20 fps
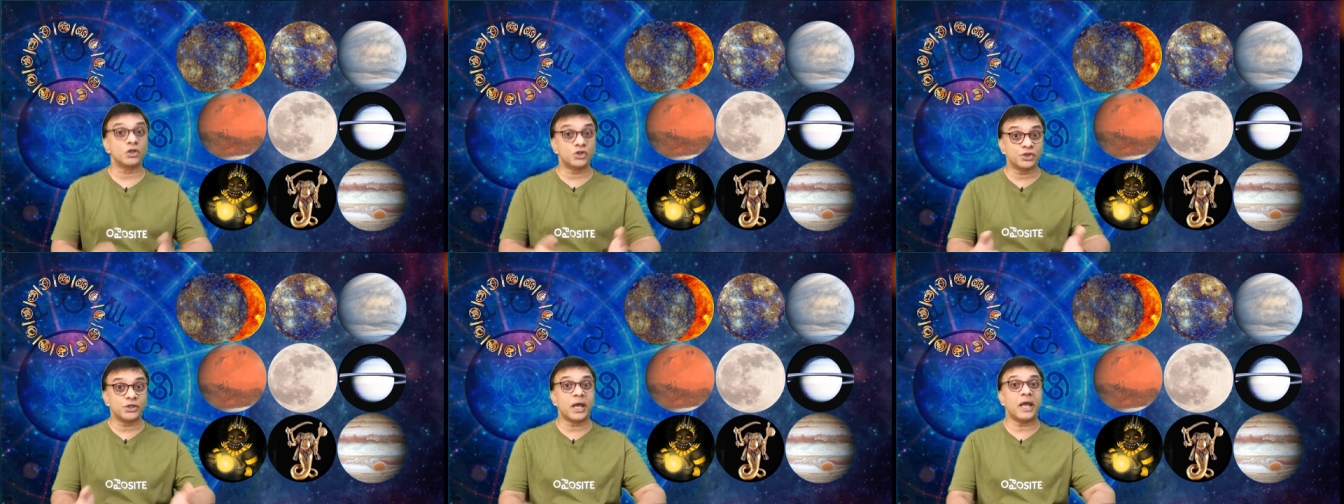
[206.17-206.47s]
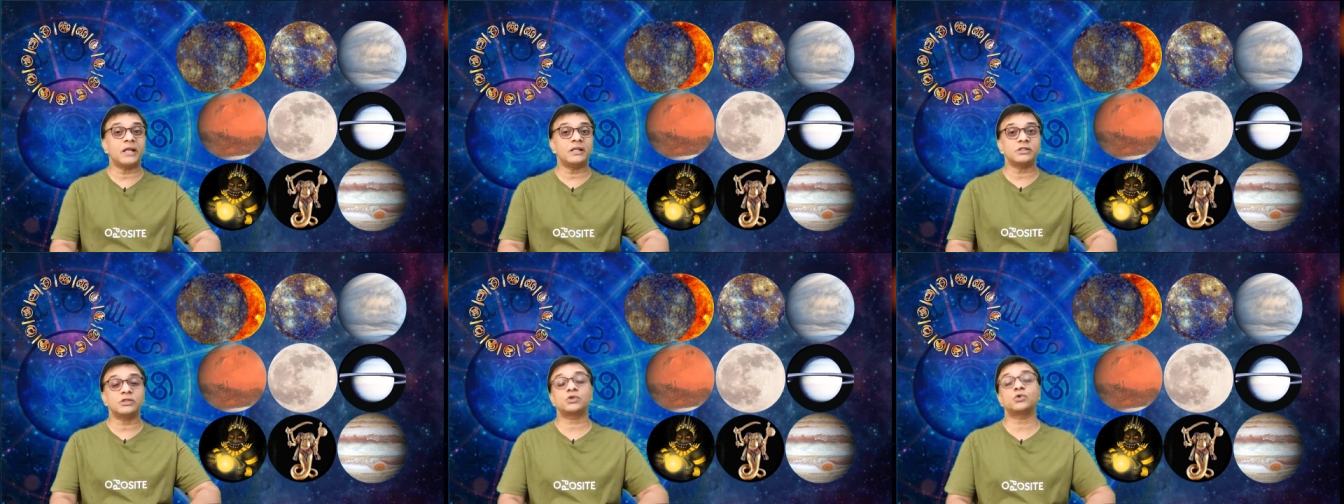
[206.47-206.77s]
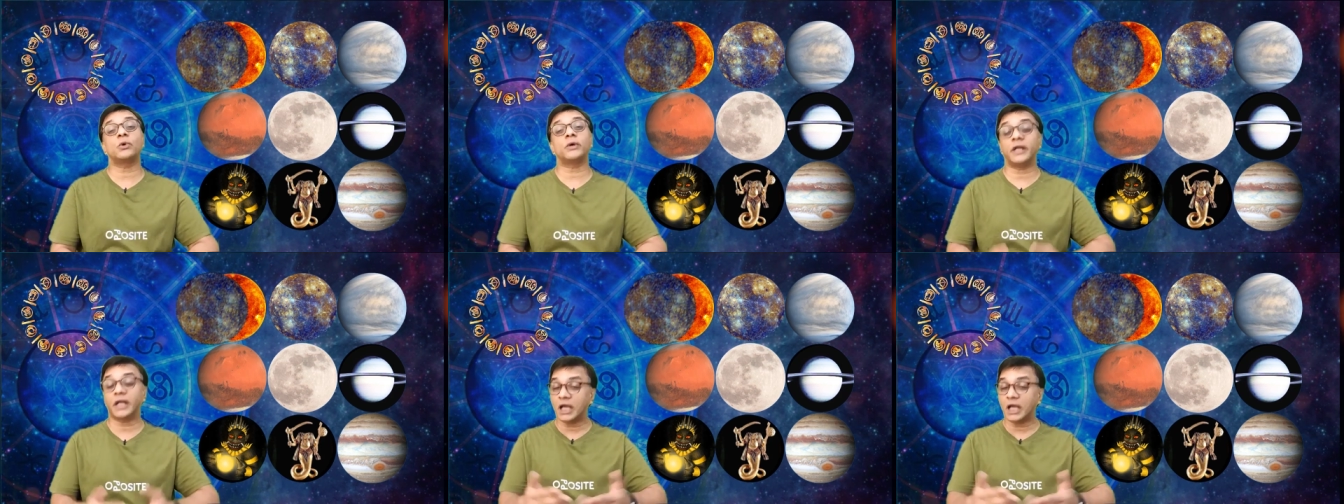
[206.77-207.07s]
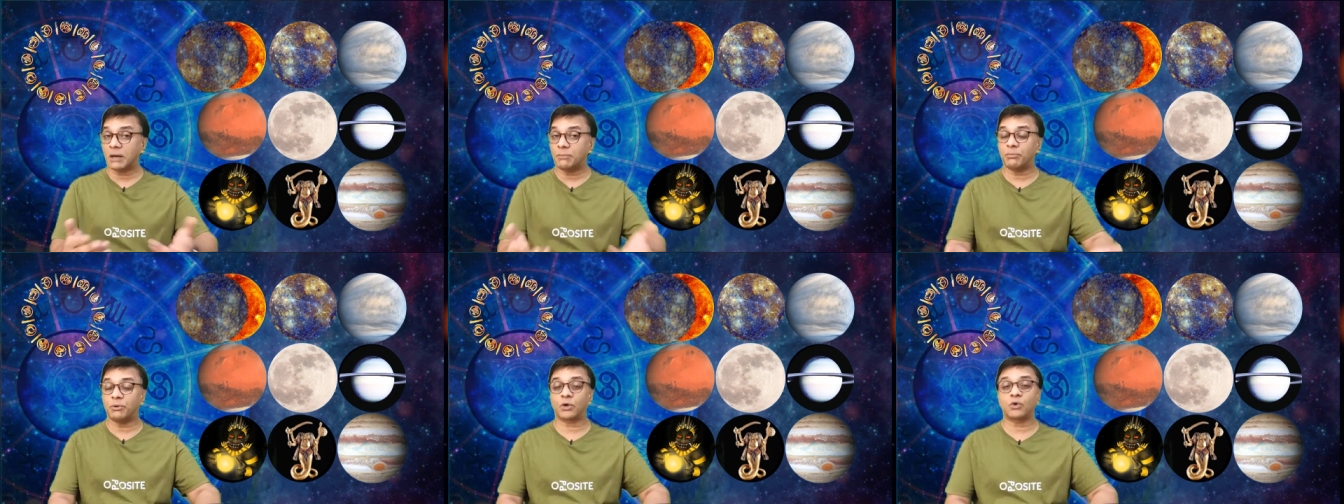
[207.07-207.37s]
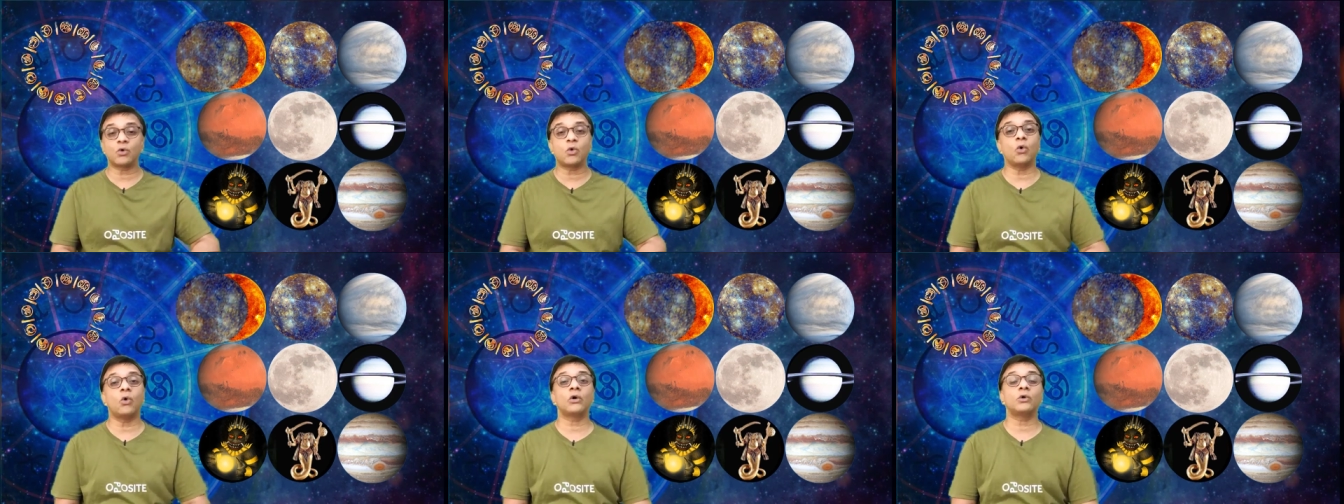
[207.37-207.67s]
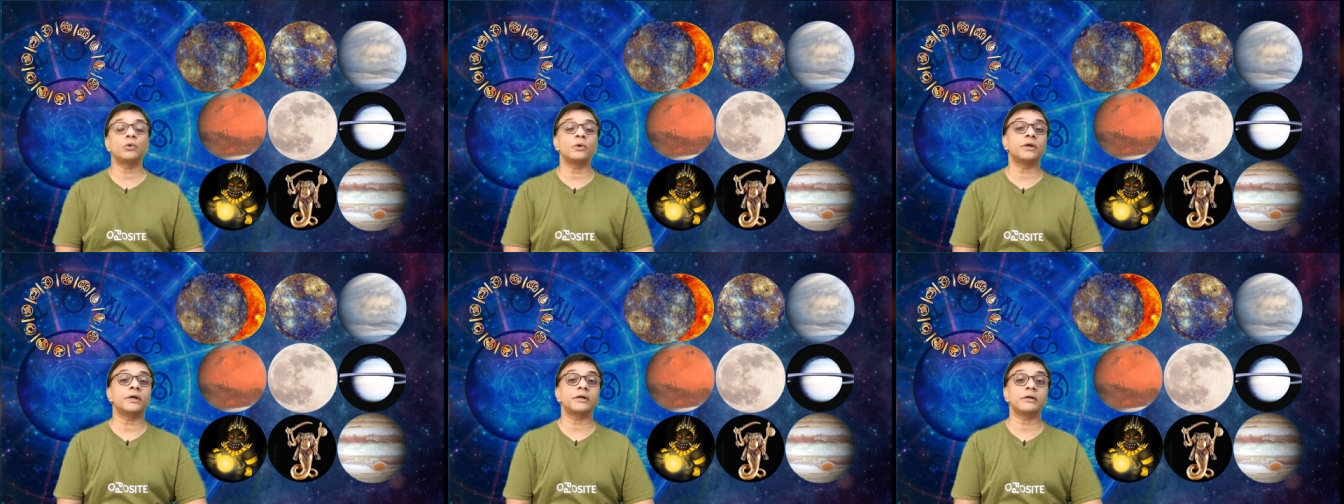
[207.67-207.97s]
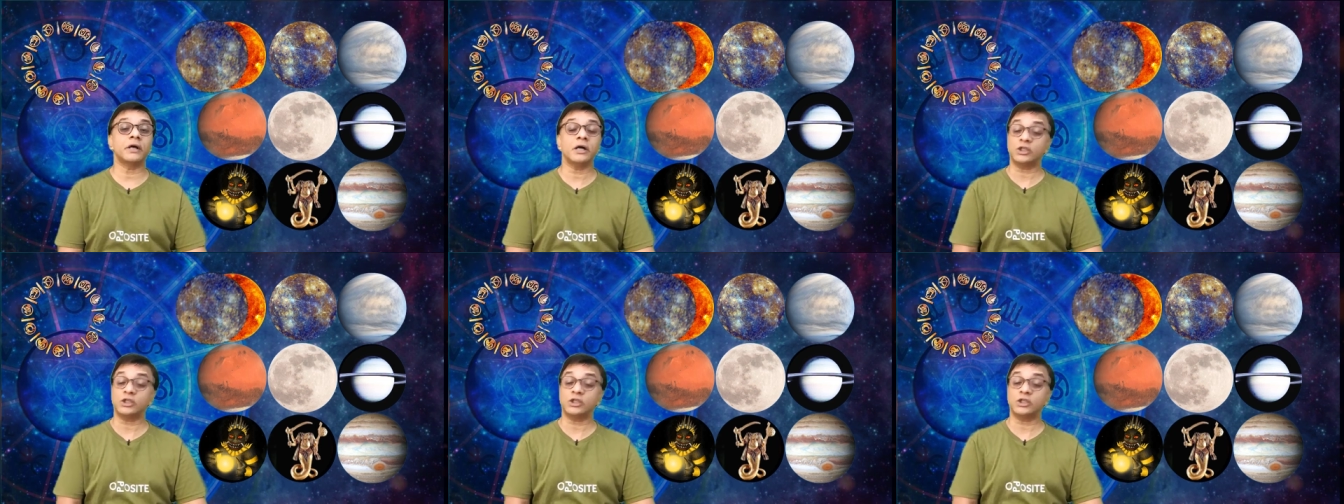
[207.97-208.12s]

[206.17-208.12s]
a chance to take up a role, to,